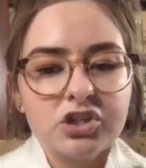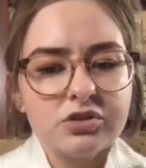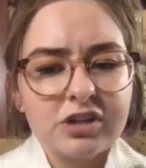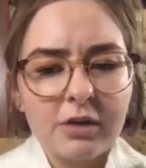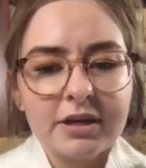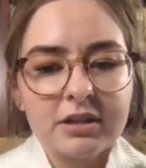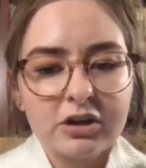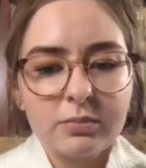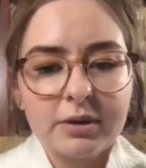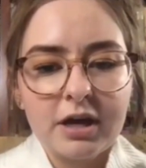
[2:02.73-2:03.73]
tell me a
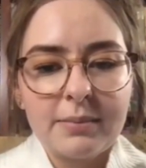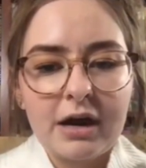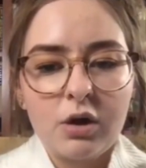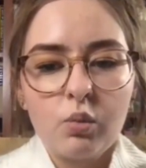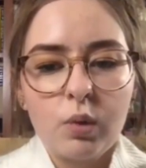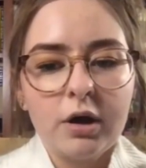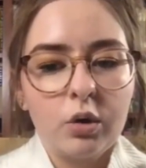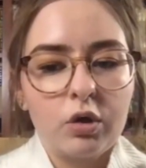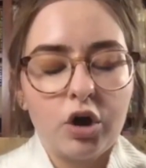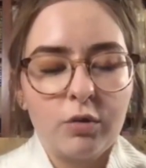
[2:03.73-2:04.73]
little bit about what
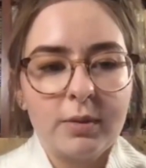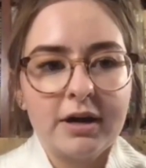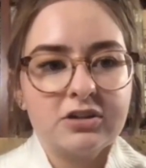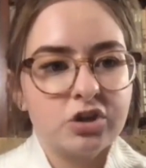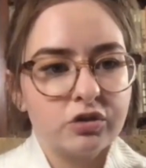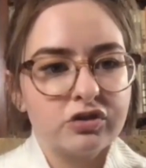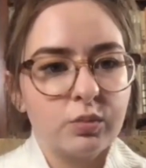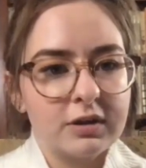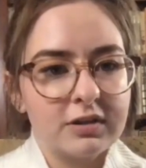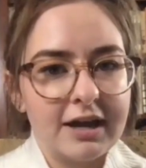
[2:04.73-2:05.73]
Oklahoma and Tulsa
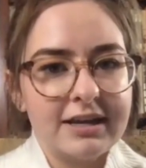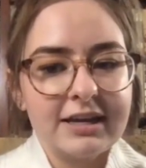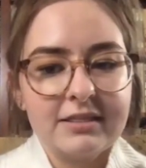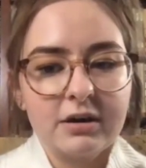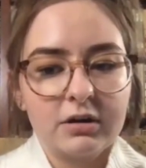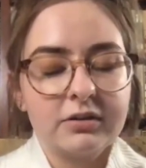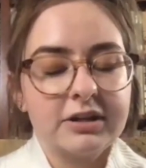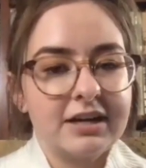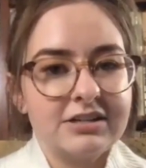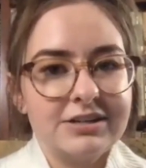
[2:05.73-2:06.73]
were like in the early
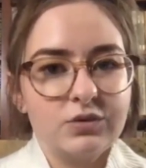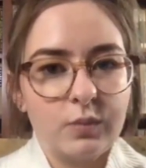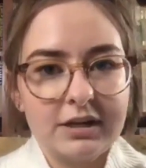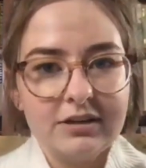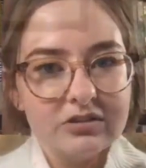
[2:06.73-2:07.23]
1920s?